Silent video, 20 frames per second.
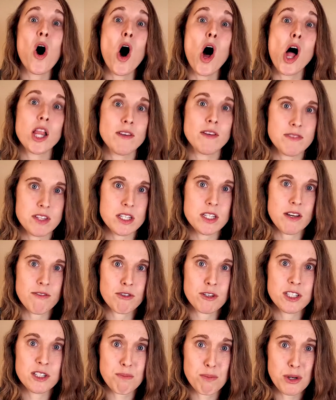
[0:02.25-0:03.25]
all of the
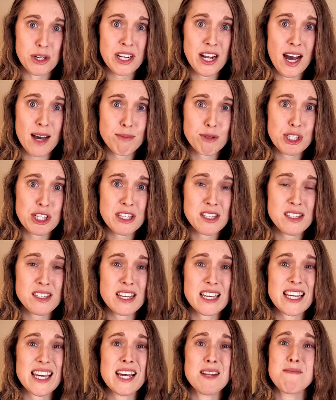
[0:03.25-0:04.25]
different breed options
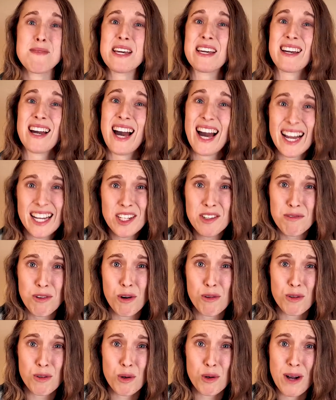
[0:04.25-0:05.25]
can be kind of
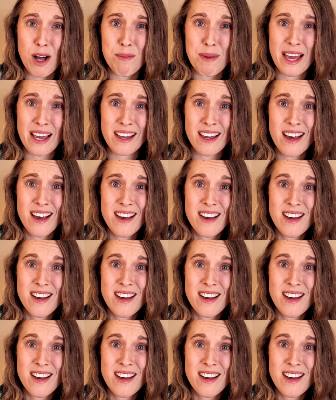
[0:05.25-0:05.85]
overwhelming.